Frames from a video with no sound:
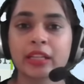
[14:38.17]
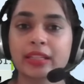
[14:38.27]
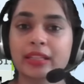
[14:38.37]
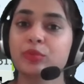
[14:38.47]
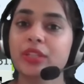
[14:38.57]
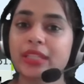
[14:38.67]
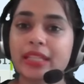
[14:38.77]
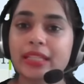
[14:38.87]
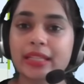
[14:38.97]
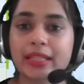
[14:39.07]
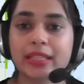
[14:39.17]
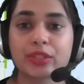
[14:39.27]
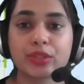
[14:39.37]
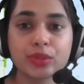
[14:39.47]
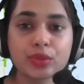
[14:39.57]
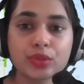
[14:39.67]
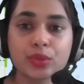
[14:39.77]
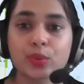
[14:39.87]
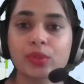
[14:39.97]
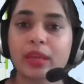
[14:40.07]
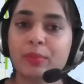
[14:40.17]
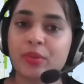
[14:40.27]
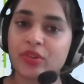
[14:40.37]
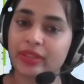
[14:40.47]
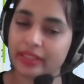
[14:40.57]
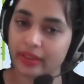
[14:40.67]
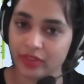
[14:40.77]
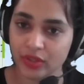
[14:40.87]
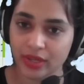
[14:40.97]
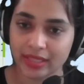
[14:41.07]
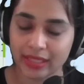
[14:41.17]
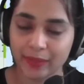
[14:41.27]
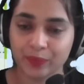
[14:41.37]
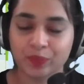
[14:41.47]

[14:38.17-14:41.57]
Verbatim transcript: some diseases due to the mineral deficiency.